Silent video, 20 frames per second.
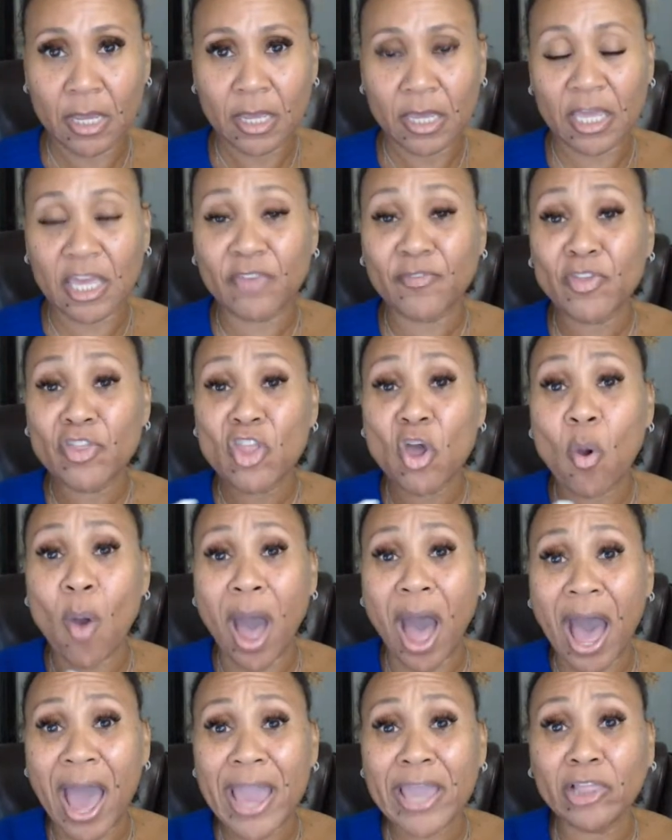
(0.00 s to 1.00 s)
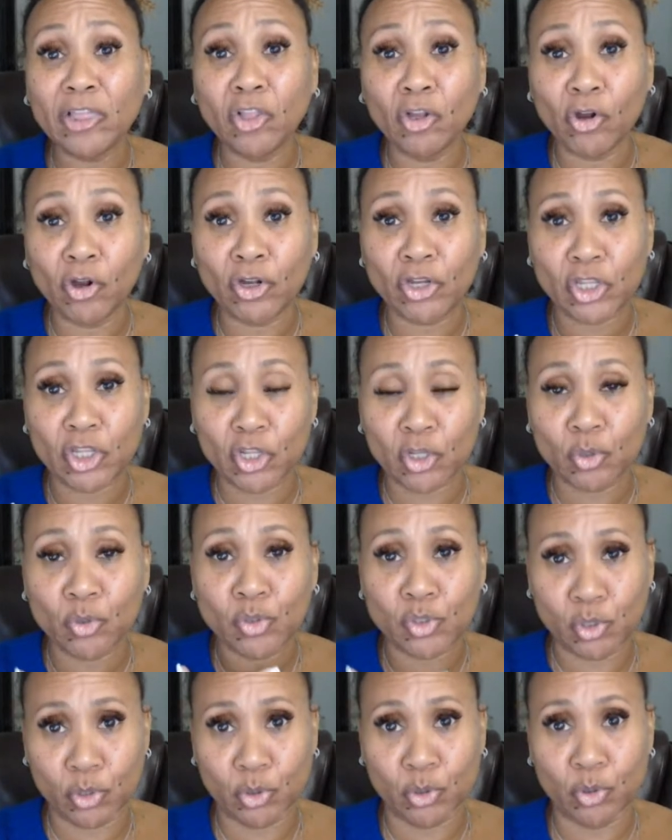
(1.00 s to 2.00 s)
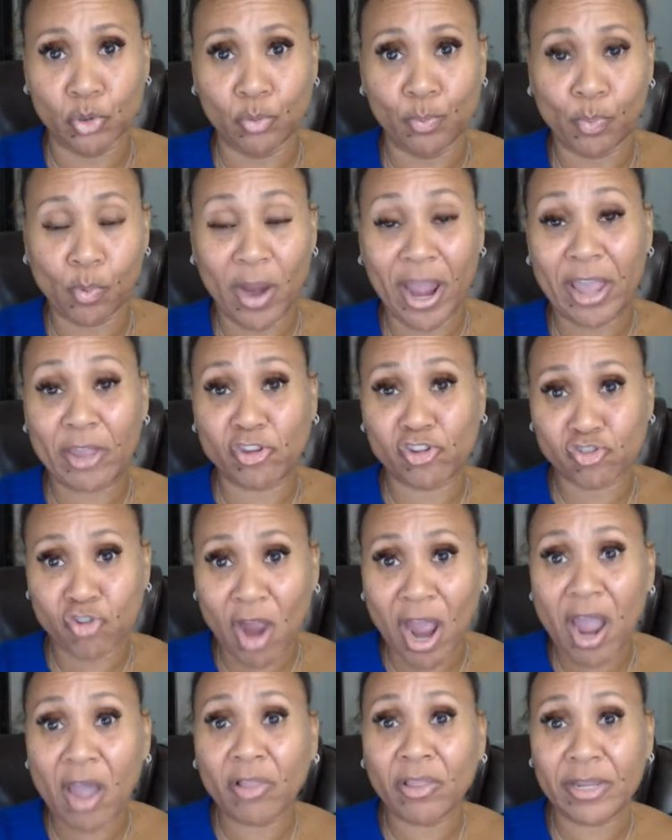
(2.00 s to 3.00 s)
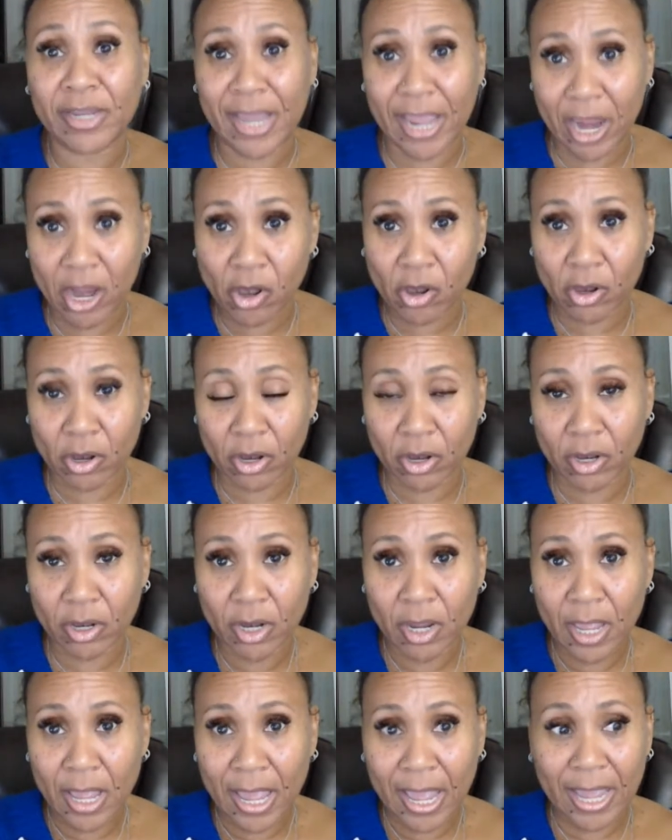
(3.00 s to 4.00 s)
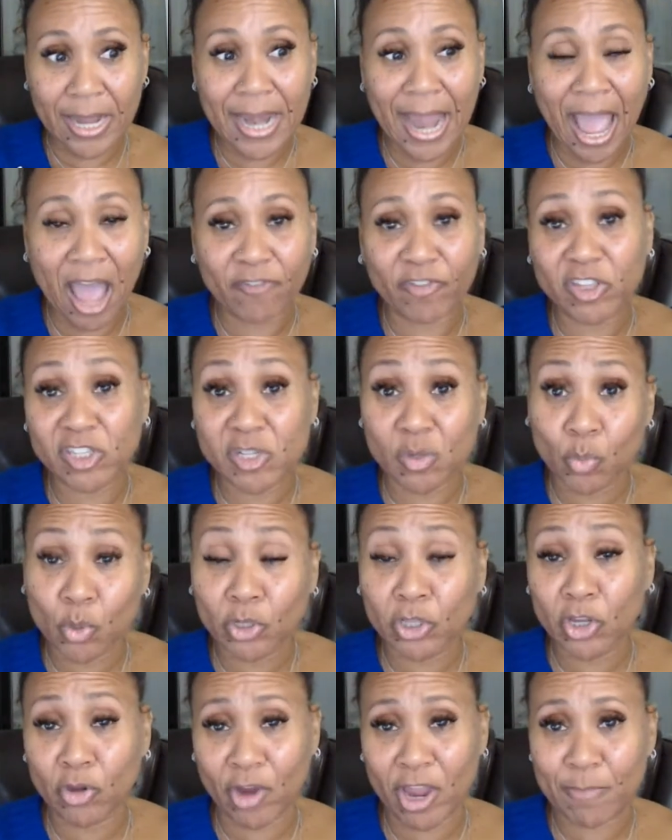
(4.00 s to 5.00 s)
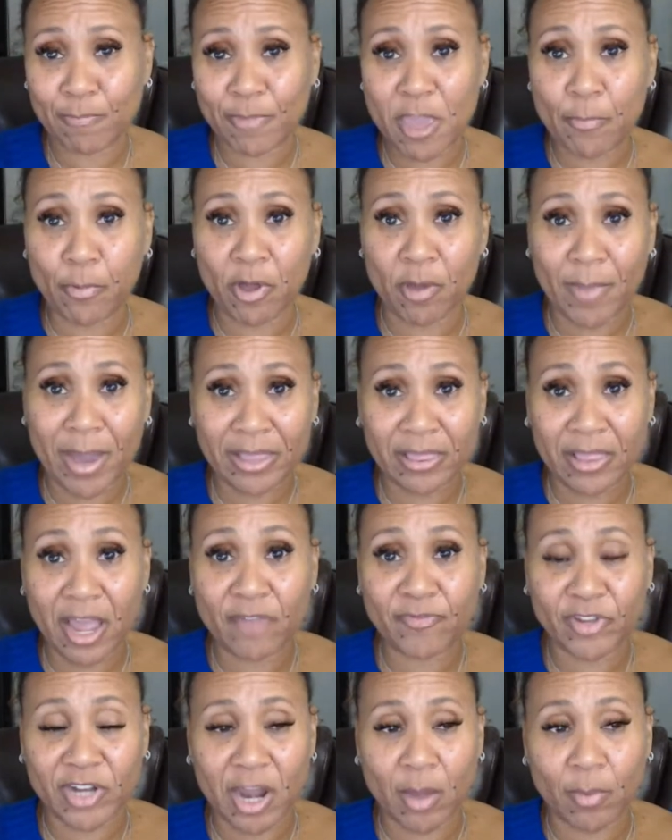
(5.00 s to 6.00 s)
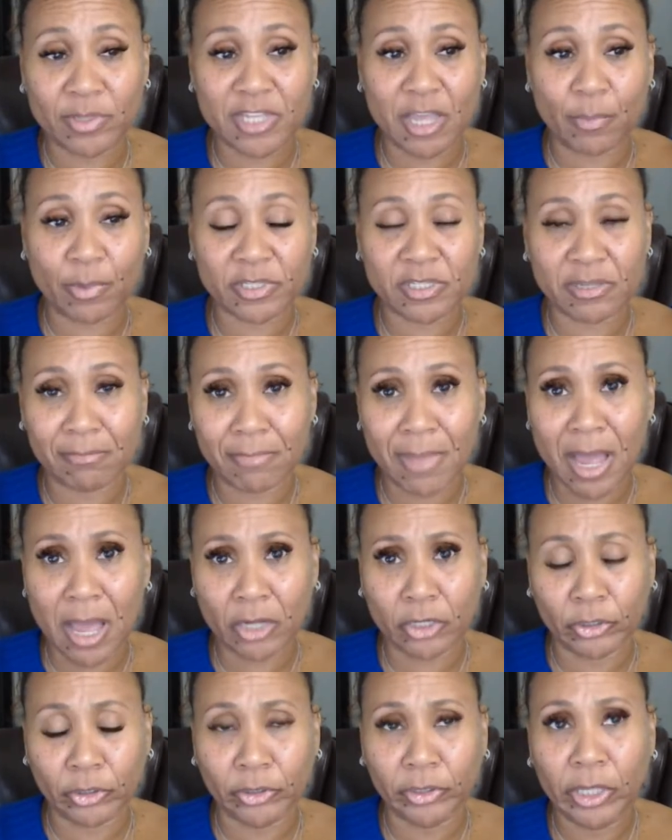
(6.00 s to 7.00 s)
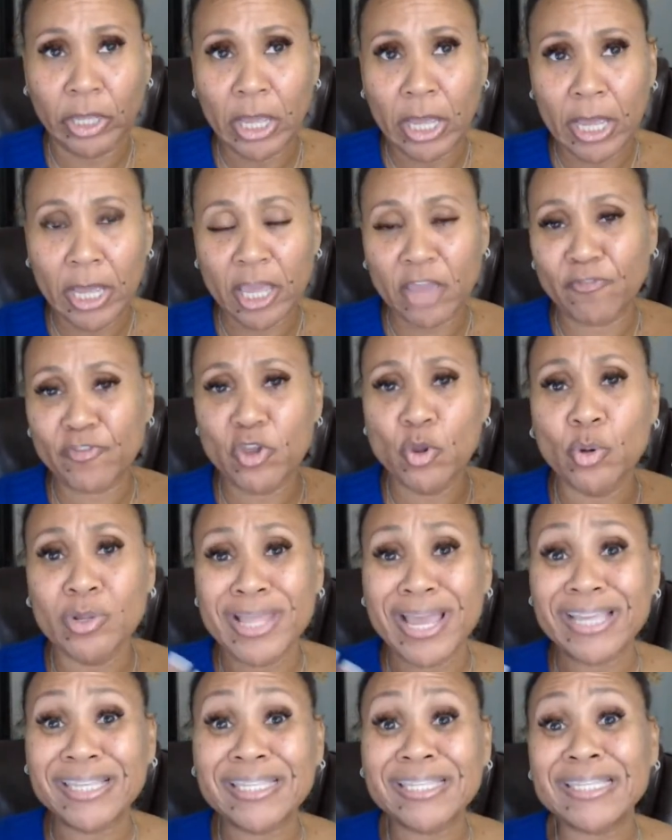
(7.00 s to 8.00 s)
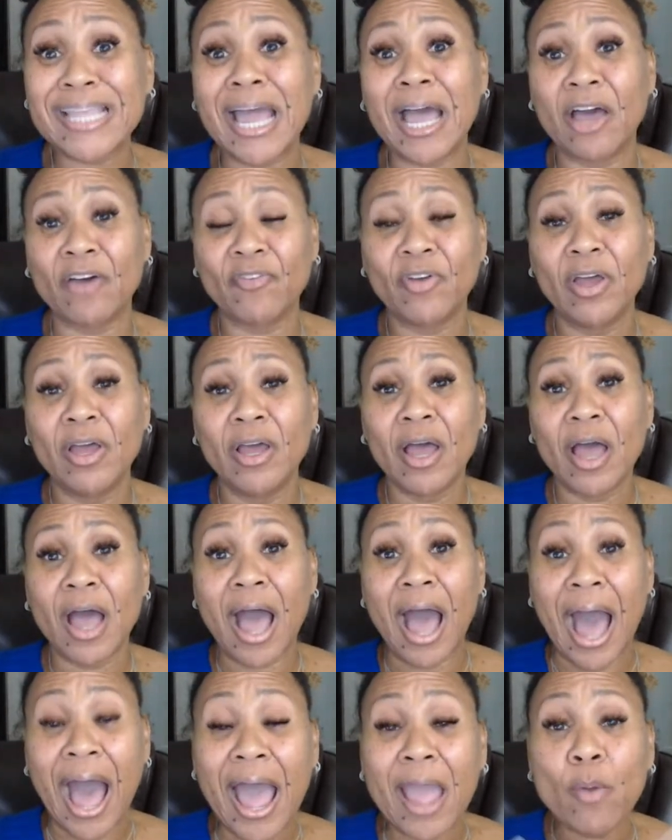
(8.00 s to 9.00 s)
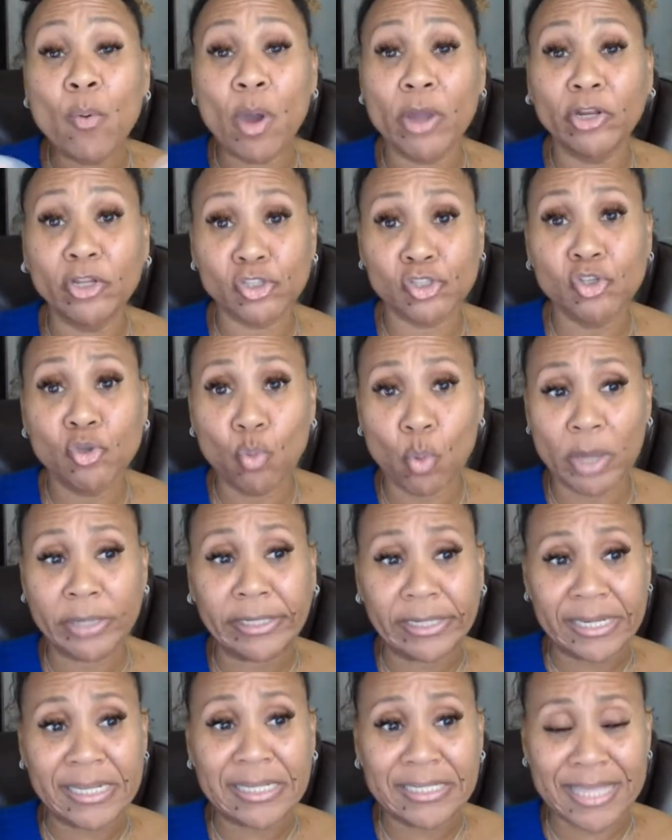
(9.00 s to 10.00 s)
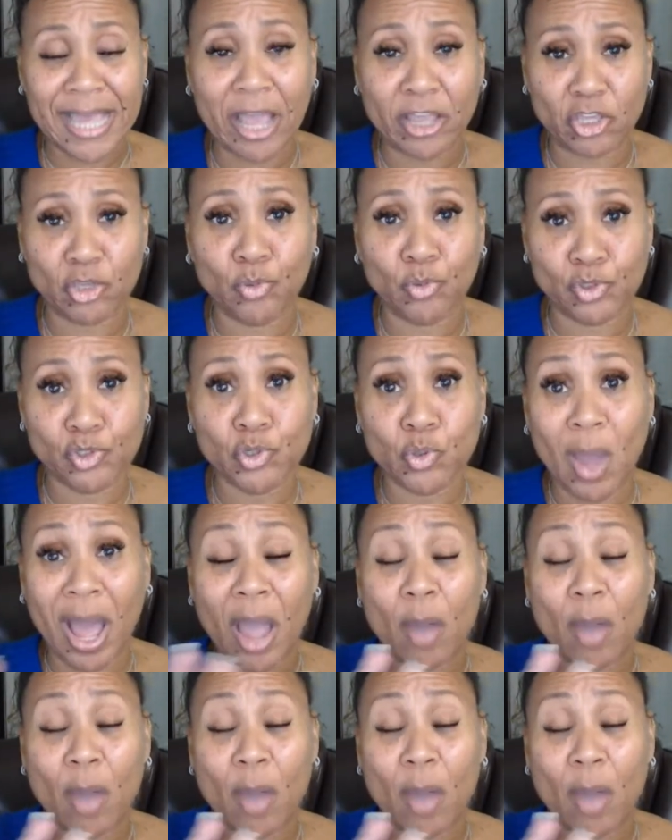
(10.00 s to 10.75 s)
Even though I learned YouTube, right, trial and error, and having some really great people in my life that I was able to model, if you were like, Steph, I want to do what it is that you do.